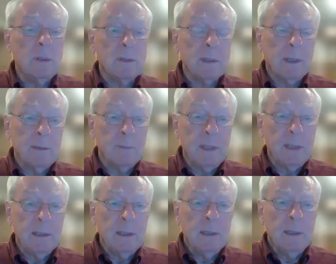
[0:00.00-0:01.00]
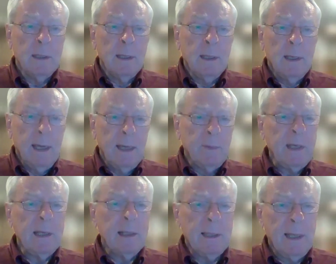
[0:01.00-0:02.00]
good as it can be. And
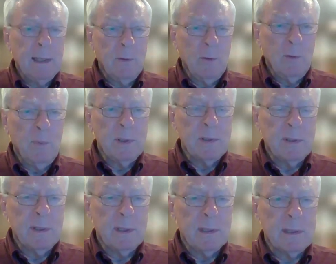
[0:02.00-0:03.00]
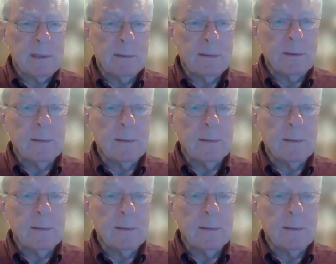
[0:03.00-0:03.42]
we had a whole bunch of things to